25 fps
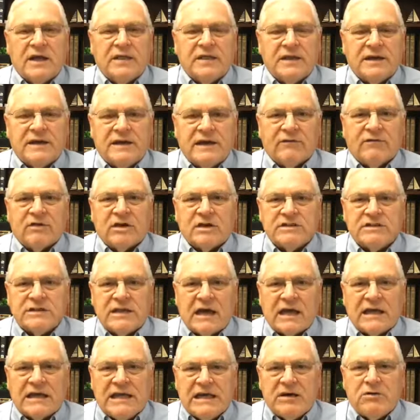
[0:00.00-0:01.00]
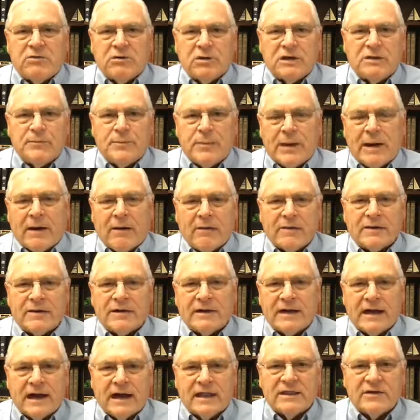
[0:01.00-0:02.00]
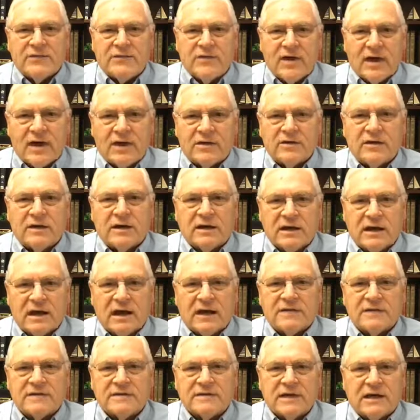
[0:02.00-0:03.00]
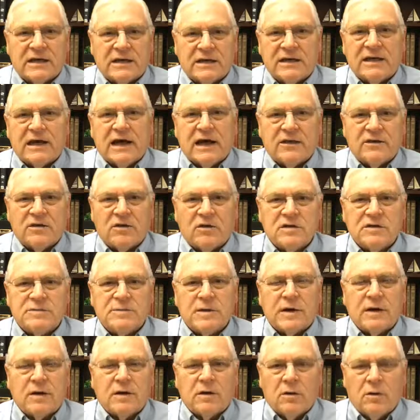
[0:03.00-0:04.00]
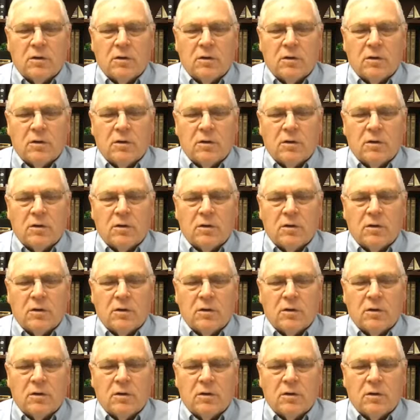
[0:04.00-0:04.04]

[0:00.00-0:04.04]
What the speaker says: The devil is not equal in power to God the Father and God the Son and God the Holy Spirit.